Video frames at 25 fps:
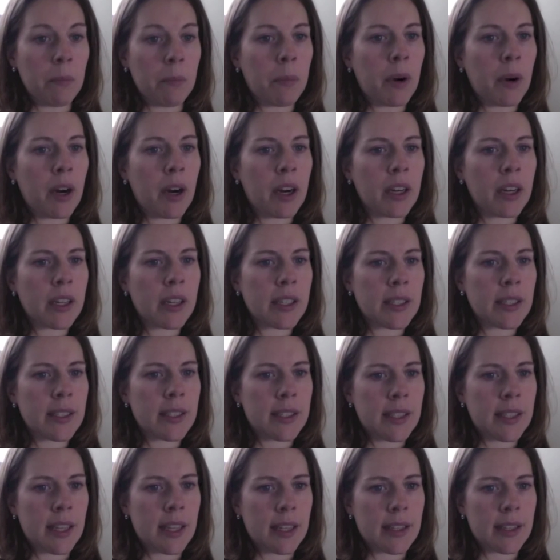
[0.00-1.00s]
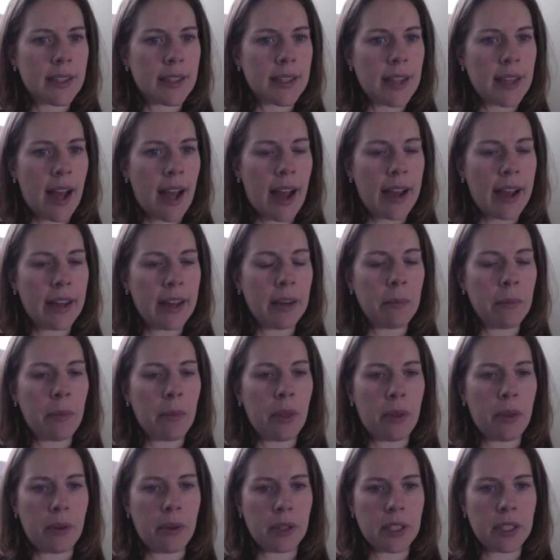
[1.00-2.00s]
Part 6, Item
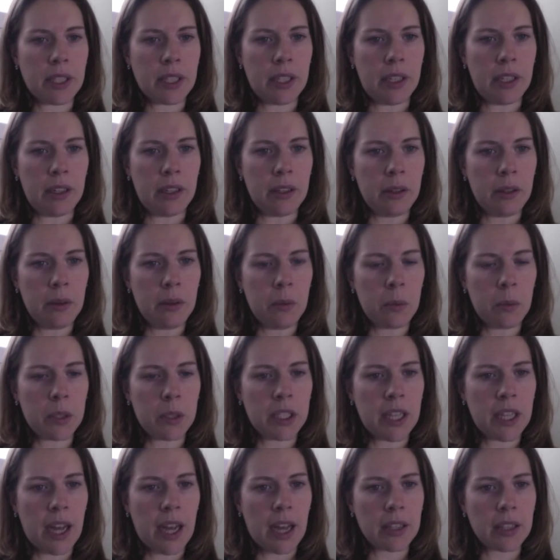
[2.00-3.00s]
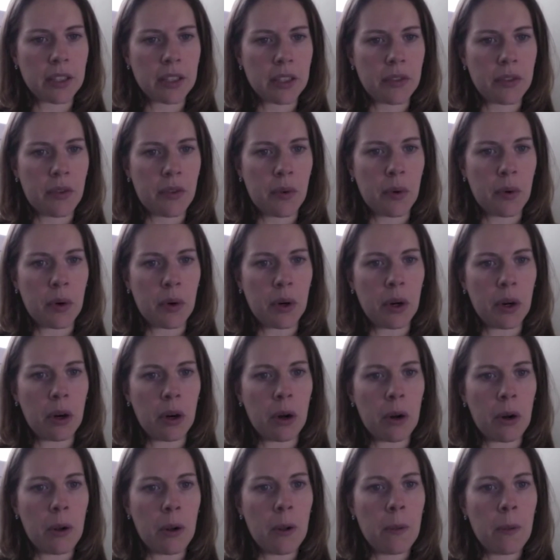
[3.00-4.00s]
13, which asks
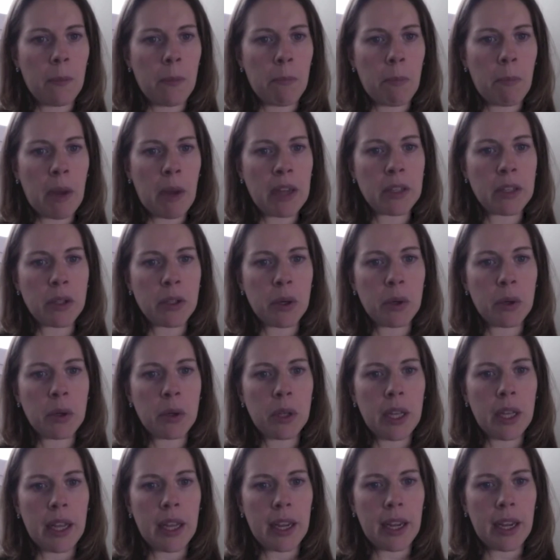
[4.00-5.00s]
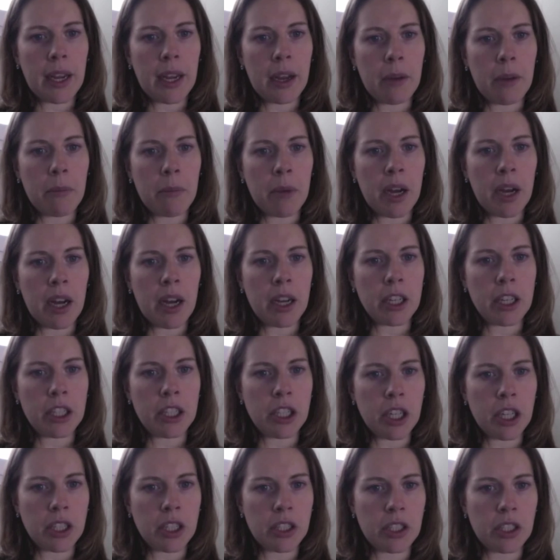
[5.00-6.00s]
for my total income,
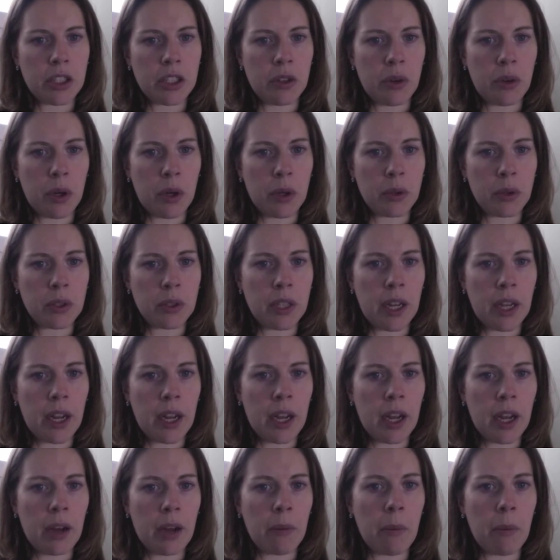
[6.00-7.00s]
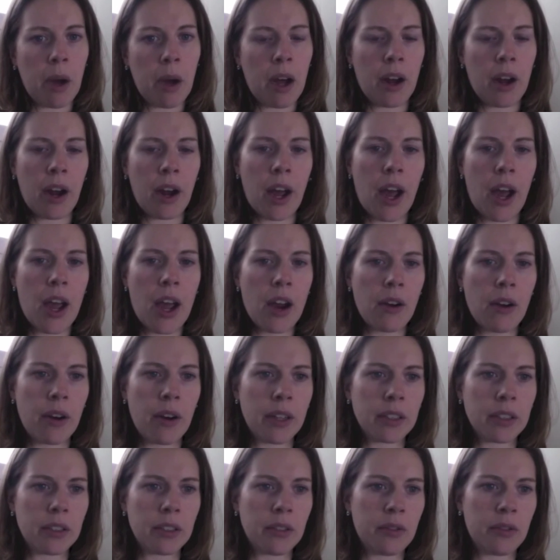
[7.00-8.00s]
adjusted gross income on
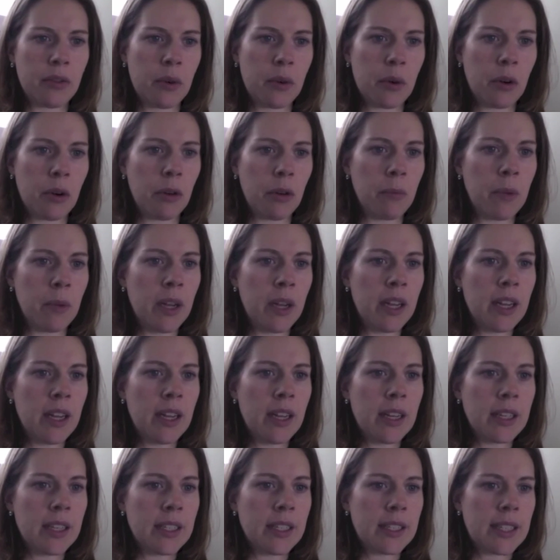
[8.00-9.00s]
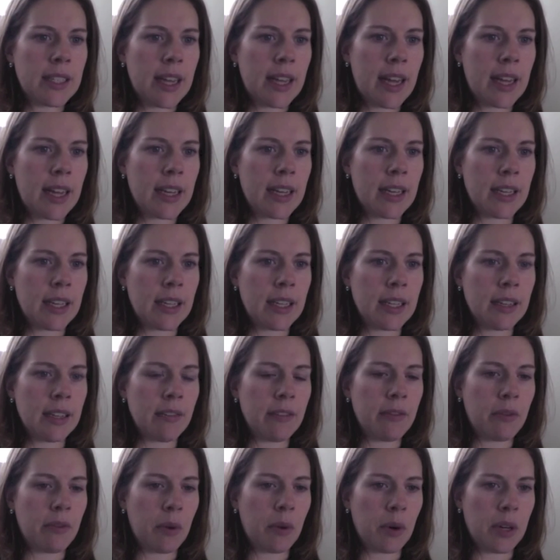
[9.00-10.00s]
IRS Form
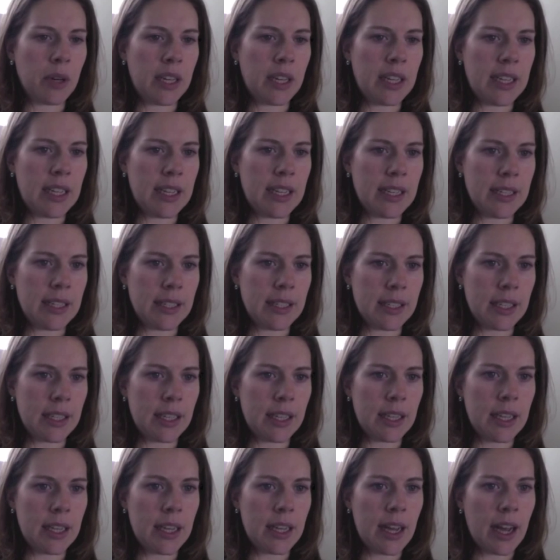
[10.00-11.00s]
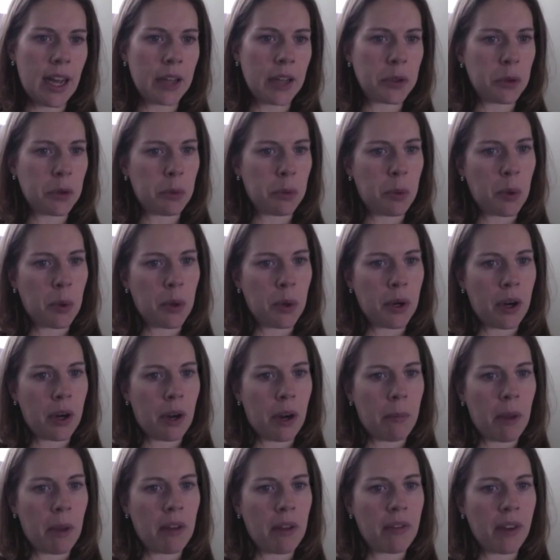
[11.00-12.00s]
1040EZ, as reported
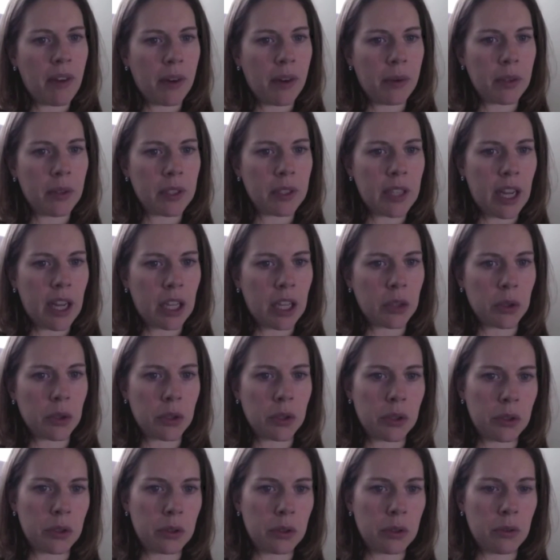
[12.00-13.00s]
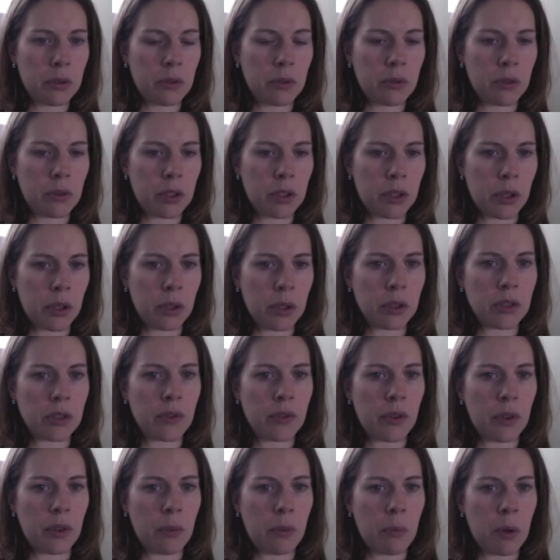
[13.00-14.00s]
on my federal tax returns
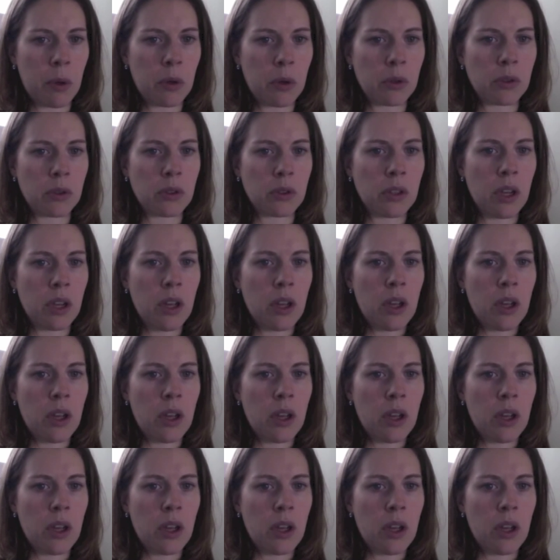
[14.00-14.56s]
for the most